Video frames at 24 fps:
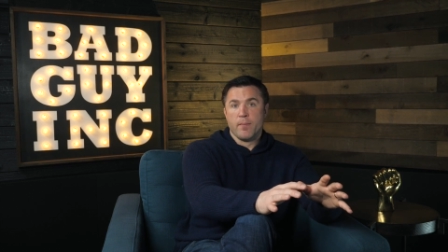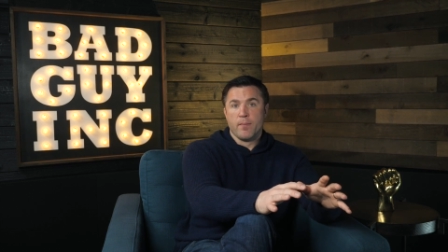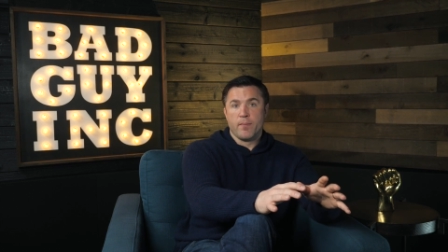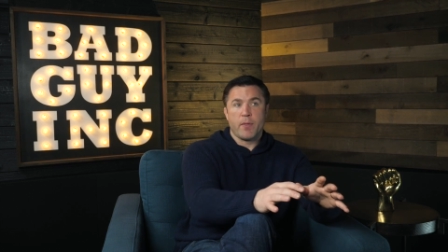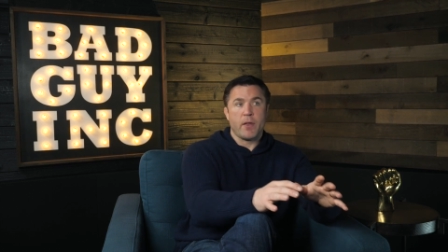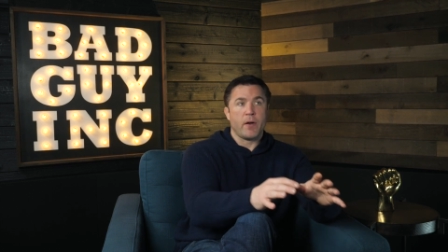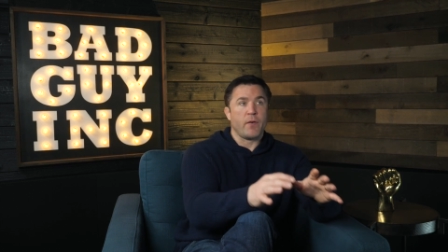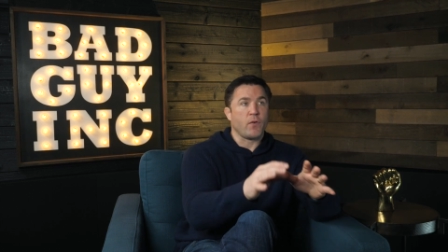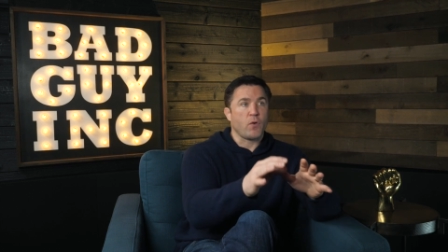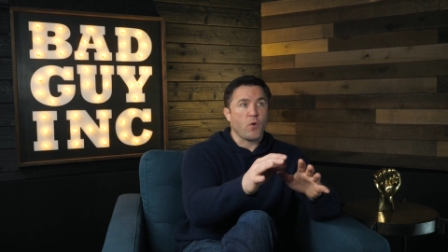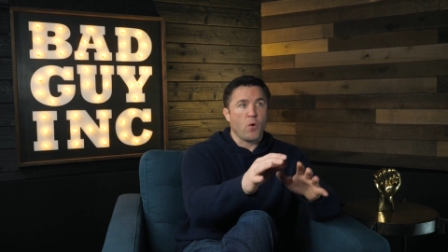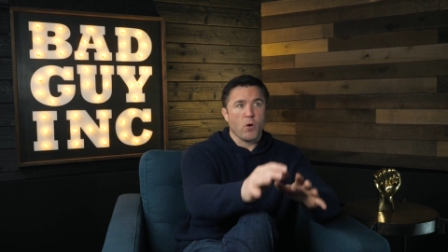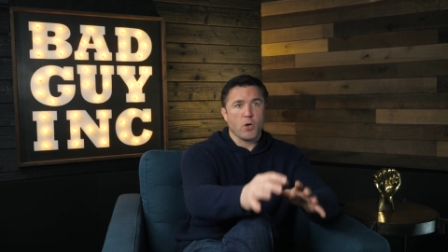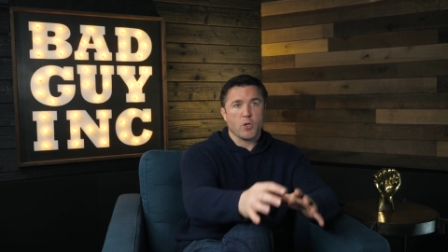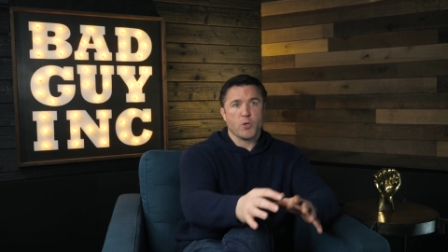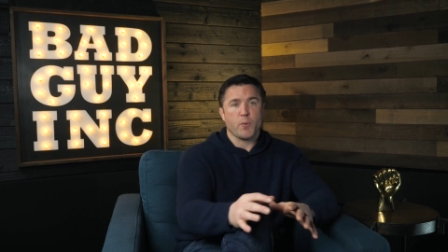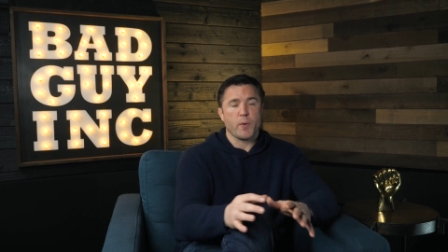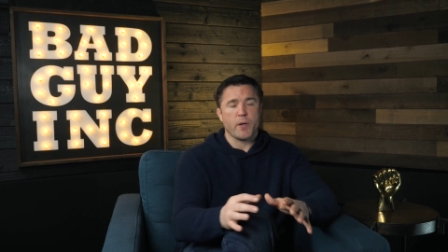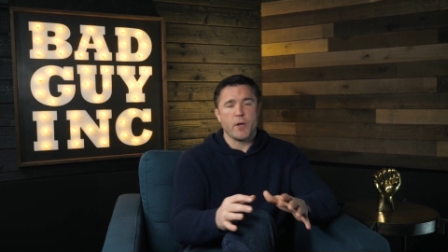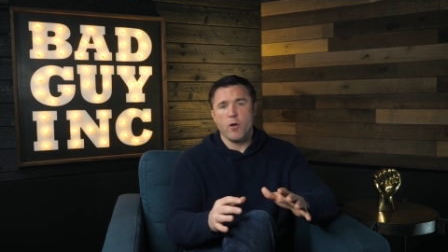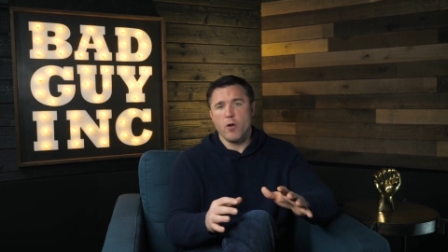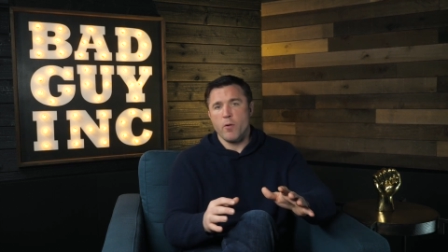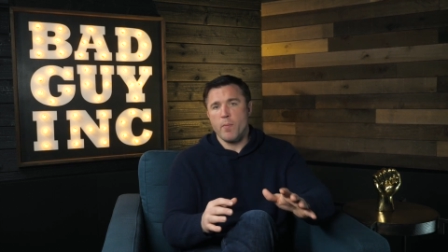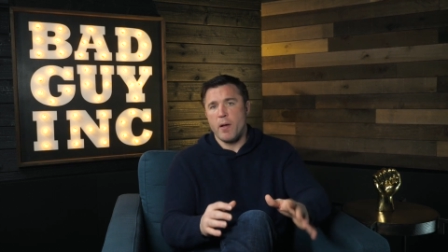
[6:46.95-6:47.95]
Then, of course,
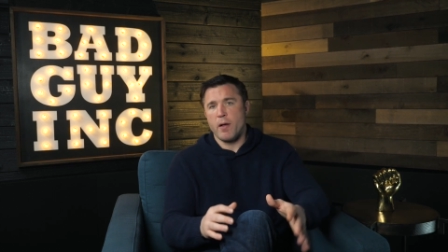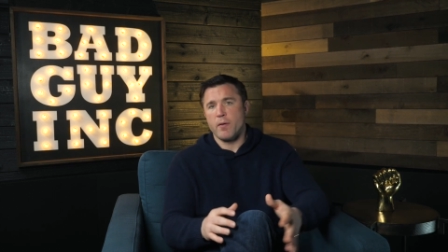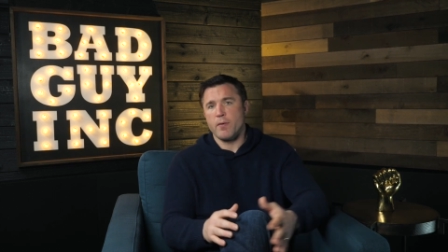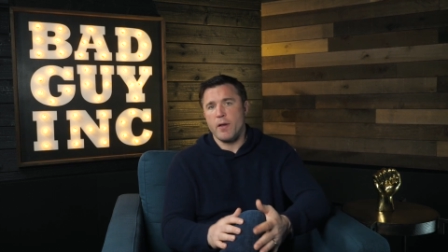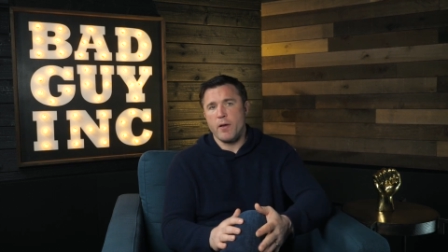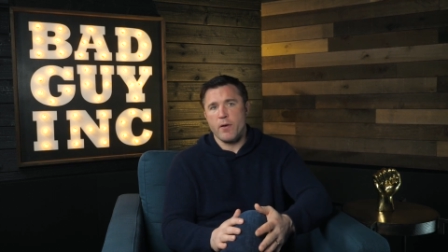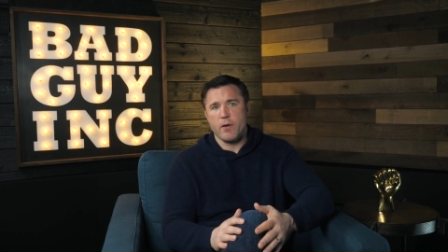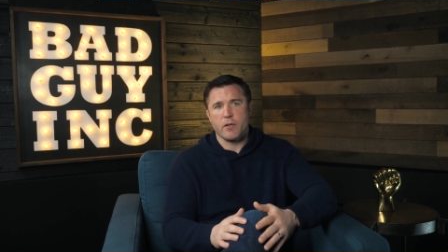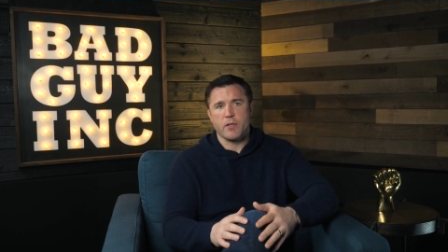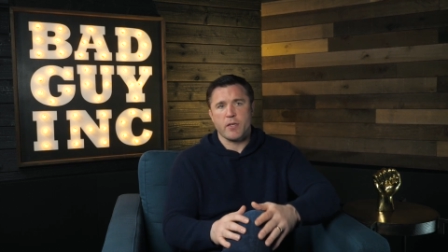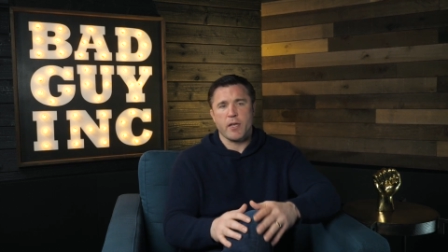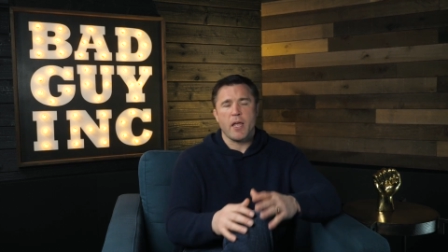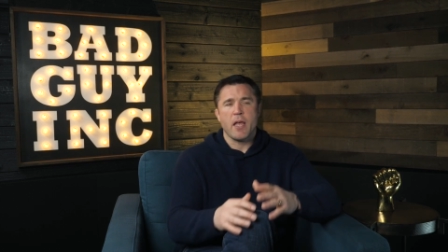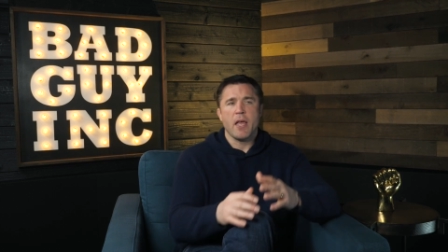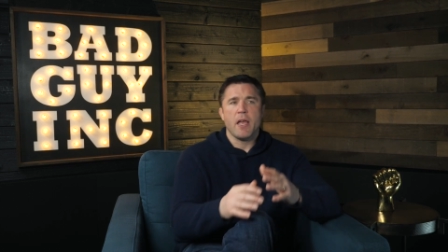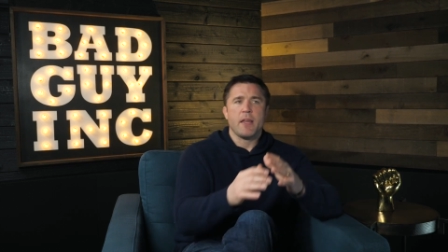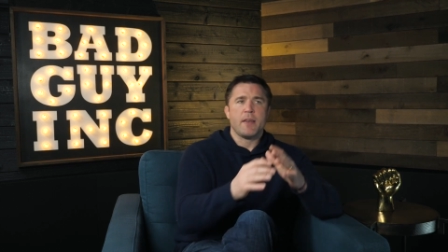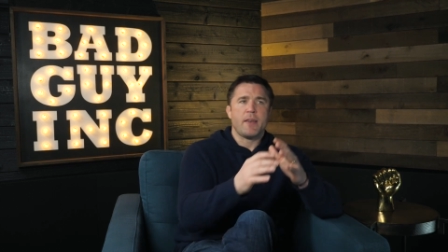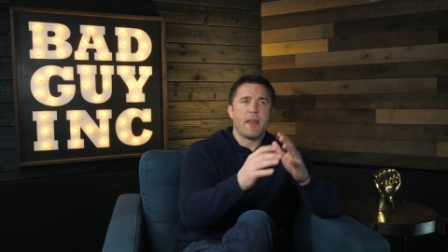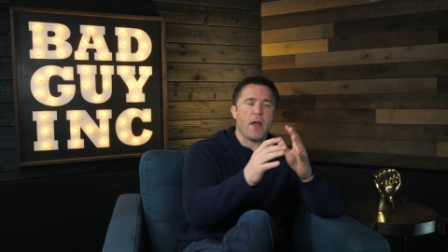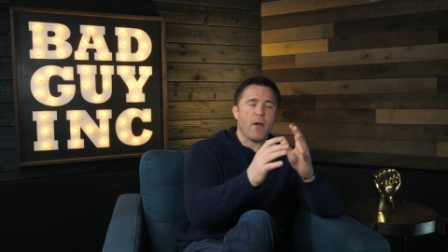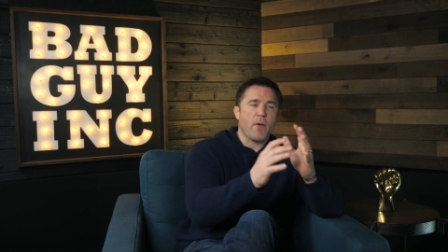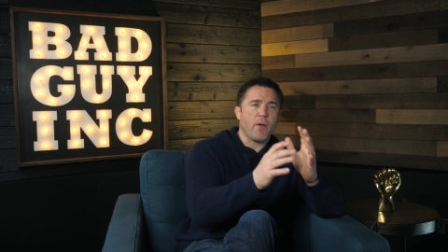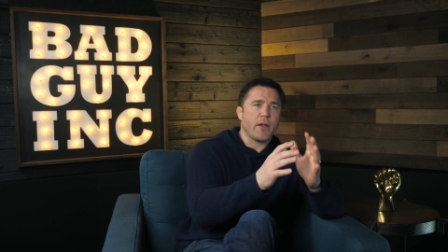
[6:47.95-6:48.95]
we know about Derrick's hand.
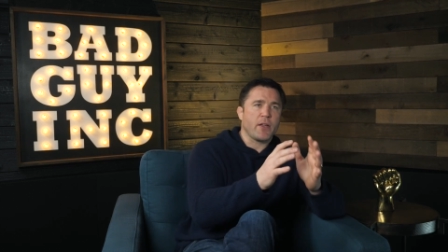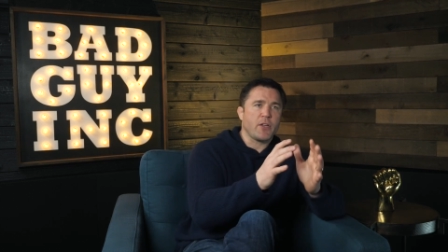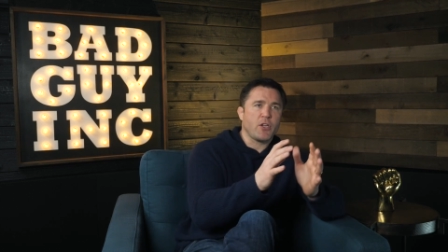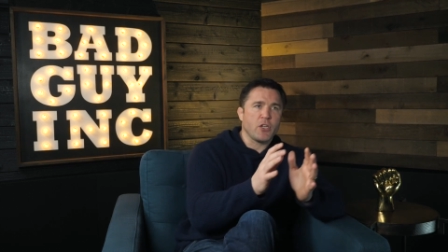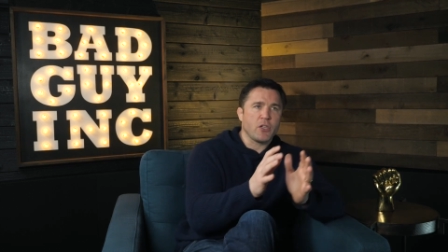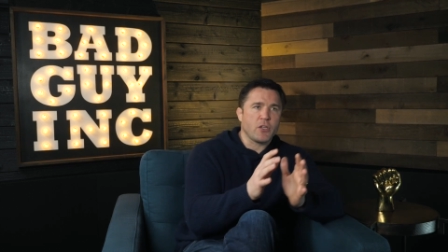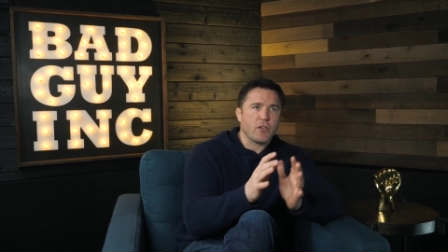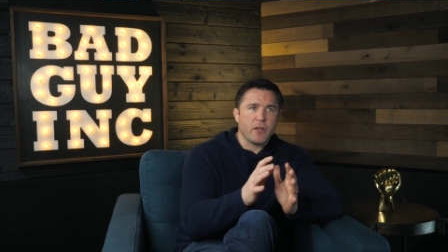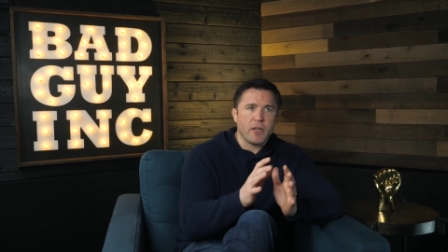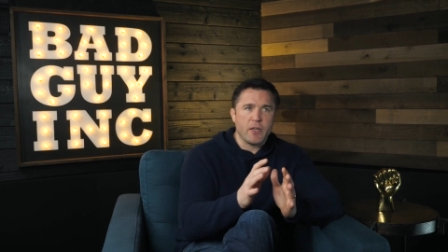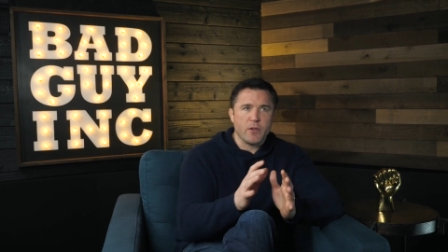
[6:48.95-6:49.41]
Derrick just